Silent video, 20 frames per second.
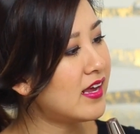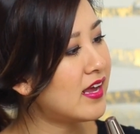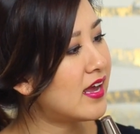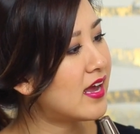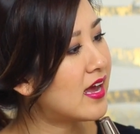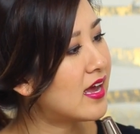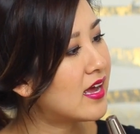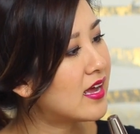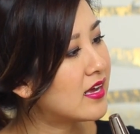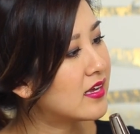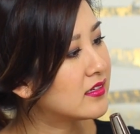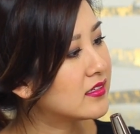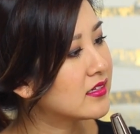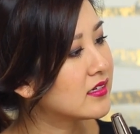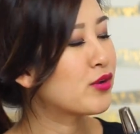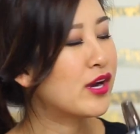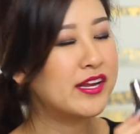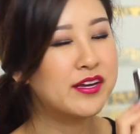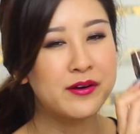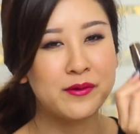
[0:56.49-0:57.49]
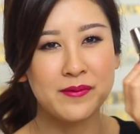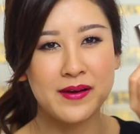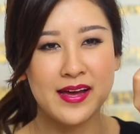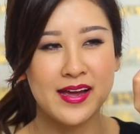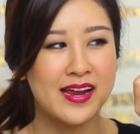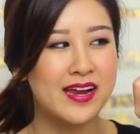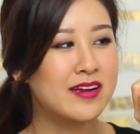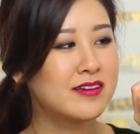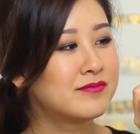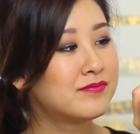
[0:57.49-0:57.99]
and
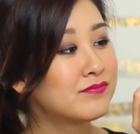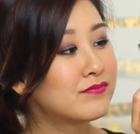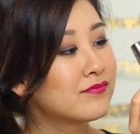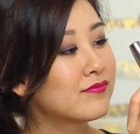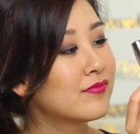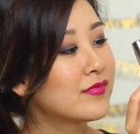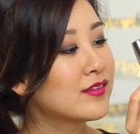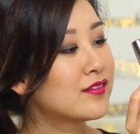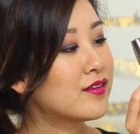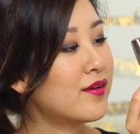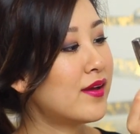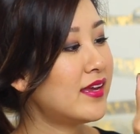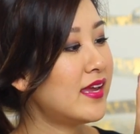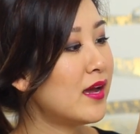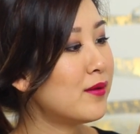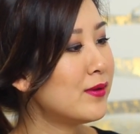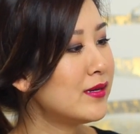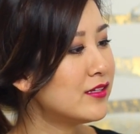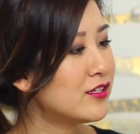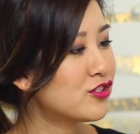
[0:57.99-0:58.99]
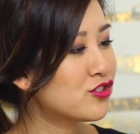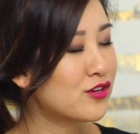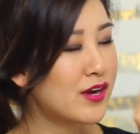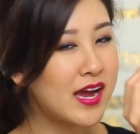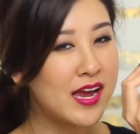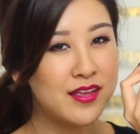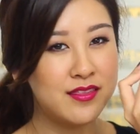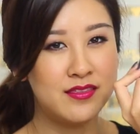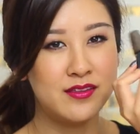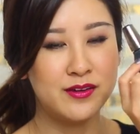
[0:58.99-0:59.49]
Breakaway. So I can't wait to
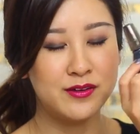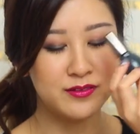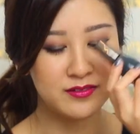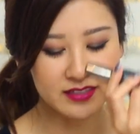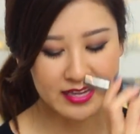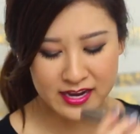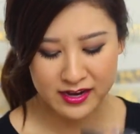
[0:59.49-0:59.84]
try those